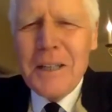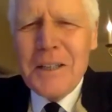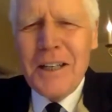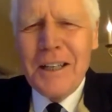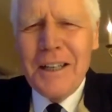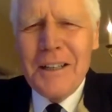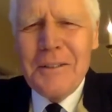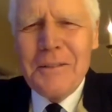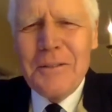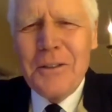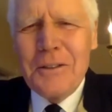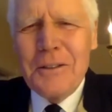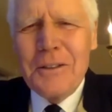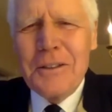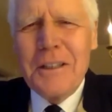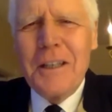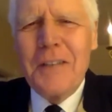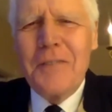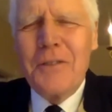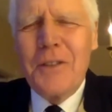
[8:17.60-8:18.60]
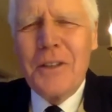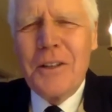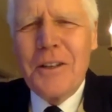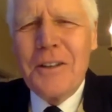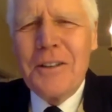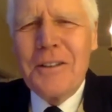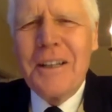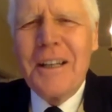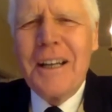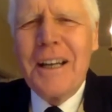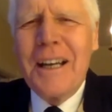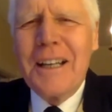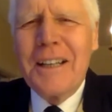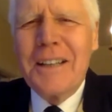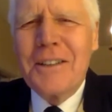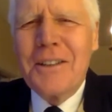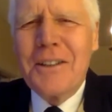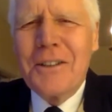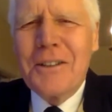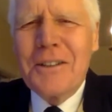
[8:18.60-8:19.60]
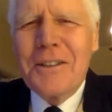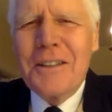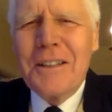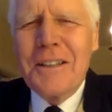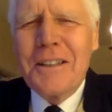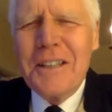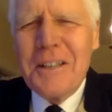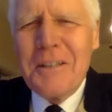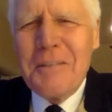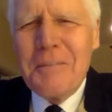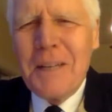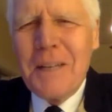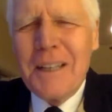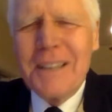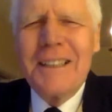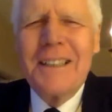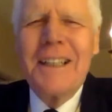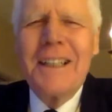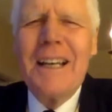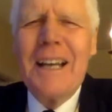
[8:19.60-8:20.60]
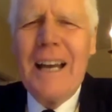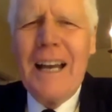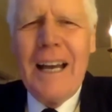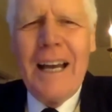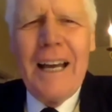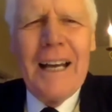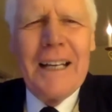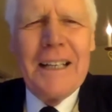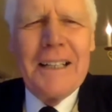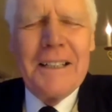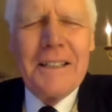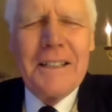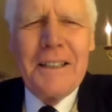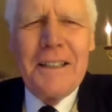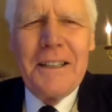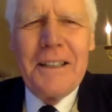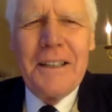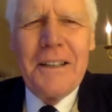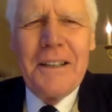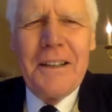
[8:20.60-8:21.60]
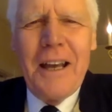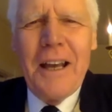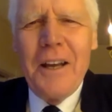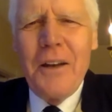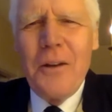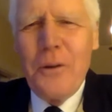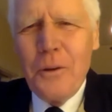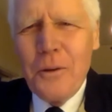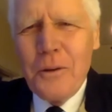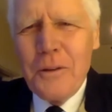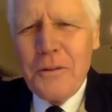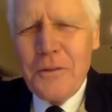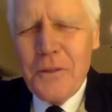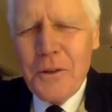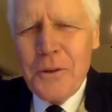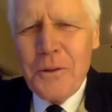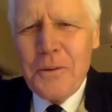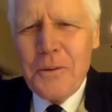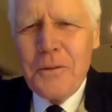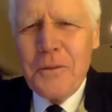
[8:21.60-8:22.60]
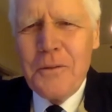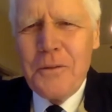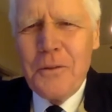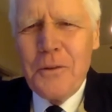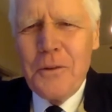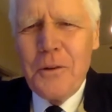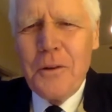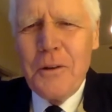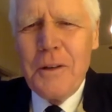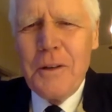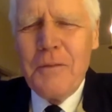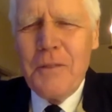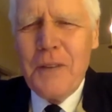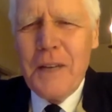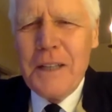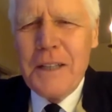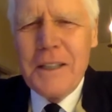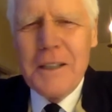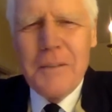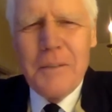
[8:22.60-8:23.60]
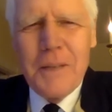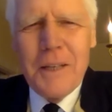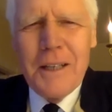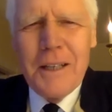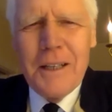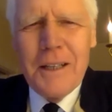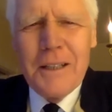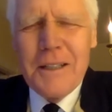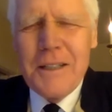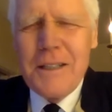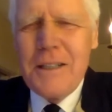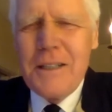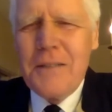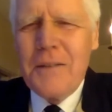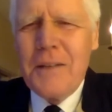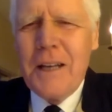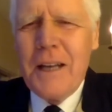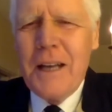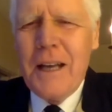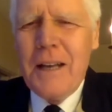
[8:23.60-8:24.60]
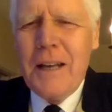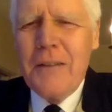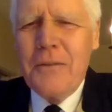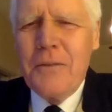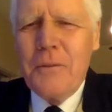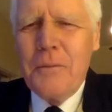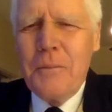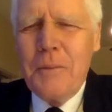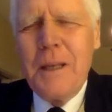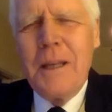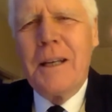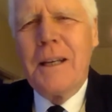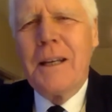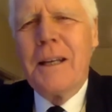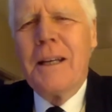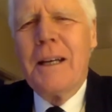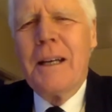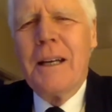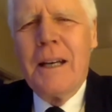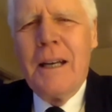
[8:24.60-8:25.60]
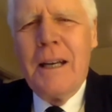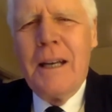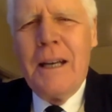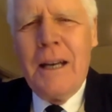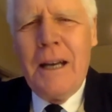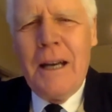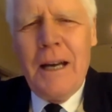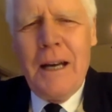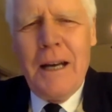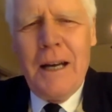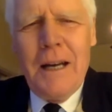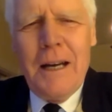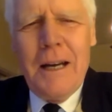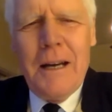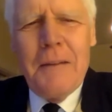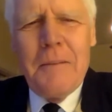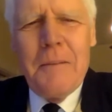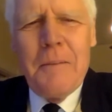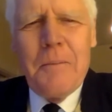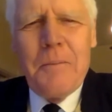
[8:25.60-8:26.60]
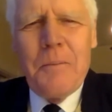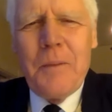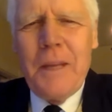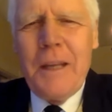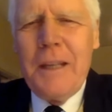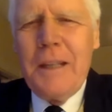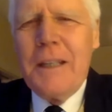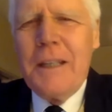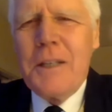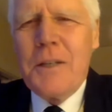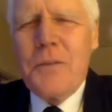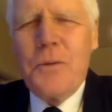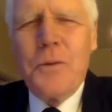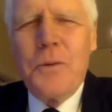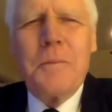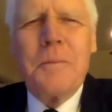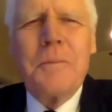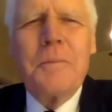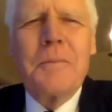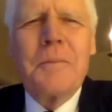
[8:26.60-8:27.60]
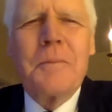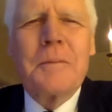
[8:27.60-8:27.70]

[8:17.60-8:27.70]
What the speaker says: Dr. Debra Konda and Dr. Nirban. And thank all of you for inviting me here this evening and for being in this room.